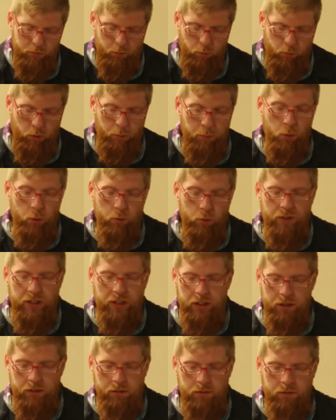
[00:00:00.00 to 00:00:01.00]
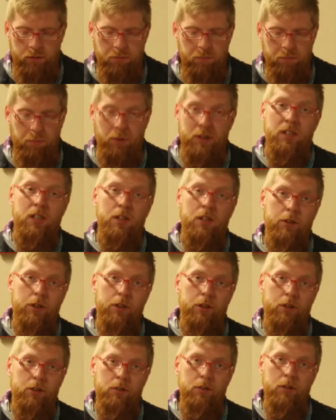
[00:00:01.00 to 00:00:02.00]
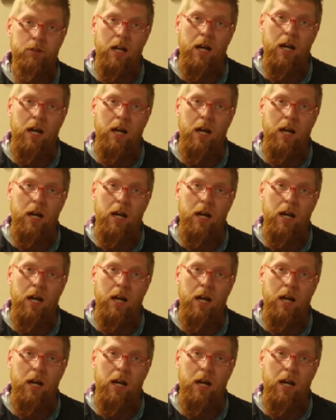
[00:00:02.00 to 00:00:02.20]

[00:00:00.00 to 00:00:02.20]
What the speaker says: removing material